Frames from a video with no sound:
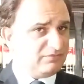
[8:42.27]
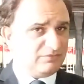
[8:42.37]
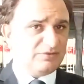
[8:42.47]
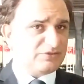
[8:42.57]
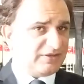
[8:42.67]

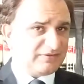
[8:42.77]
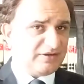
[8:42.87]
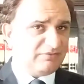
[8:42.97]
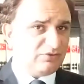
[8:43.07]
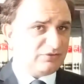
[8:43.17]
which I
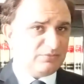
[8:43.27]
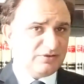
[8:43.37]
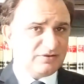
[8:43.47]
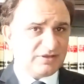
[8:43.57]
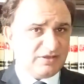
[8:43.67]
said was a
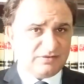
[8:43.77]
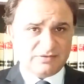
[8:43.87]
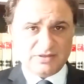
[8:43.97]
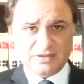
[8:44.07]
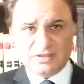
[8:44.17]
murder case,
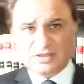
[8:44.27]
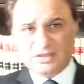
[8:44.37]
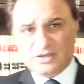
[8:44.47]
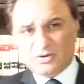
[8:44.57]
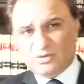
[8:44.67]
say
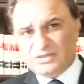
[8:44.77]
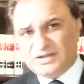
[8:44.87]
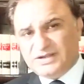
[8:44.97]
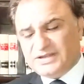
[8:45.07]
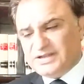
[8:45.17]
all the
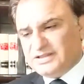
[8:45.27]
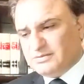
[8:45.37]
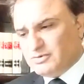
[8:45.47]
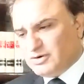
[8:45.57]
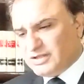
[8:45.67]
detail, the
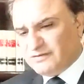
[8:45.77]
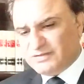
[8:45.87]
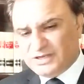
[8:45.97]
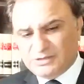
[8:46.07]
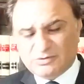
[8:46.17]
motive,
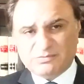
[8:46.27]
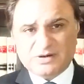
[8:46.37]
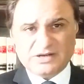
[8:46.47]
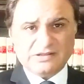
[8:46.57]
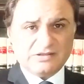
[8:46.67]
the name of
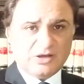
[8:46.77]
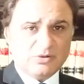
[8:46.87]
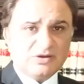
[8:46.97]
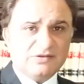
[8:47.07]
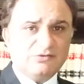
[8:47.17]
parties, how
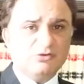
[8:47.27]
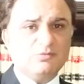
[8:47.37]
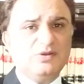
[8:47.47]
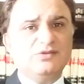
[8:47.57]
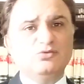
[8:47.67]
occurrence took
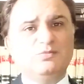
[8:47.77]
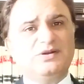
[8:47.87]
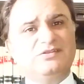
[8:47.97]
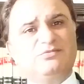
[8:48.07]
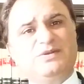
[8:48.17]
place, who
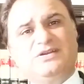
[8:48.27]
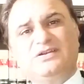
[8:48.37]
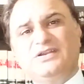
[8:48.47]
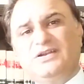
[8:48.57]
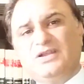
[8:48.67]
participated
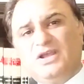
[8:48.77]
in it,